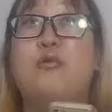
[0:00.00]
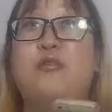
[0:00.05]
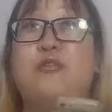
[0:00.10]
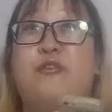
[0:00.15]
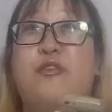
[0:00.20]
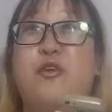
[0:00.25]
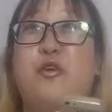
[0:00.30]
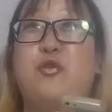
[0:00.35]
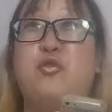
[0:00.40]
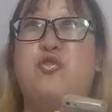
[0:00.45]

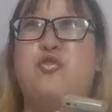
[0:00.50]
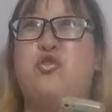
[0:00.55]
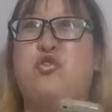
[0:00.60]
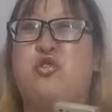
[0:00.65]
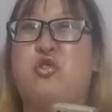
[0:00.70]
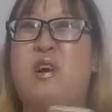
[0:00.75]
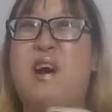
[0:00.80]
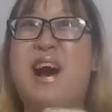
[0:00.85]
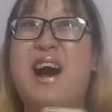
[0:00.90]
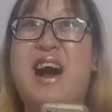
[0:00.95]
feel
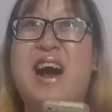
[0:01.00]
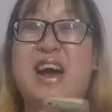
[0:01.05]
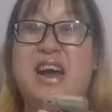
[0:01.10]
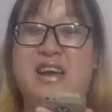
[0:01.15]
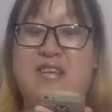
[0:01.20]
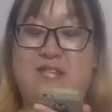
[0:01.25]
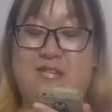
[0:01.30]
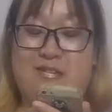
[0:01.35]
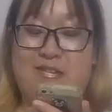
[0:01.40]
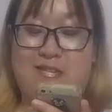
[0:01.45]
dry
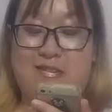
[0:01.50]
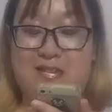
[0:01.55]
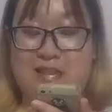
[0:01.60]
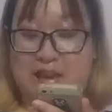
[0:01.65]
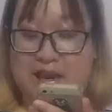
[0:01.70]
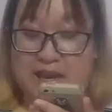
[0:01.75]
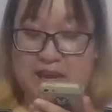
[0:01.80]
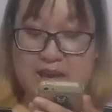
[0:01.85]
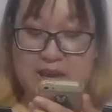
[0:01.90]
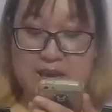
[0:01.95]
and
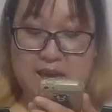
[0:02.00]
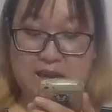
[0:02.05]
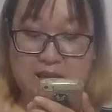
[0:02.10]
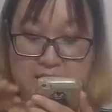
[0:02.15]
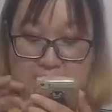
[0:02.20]
sticky.